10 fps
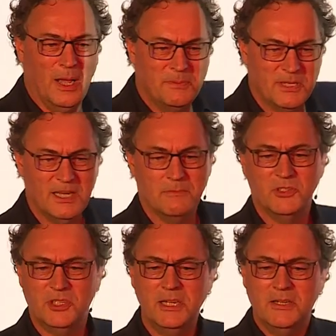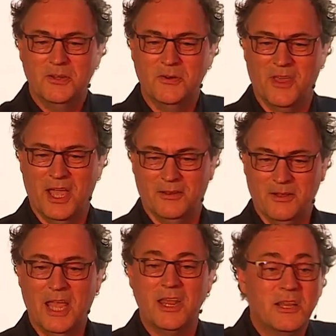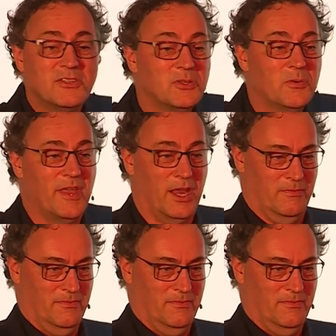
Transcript: website, a machine can do that, and it is doing that.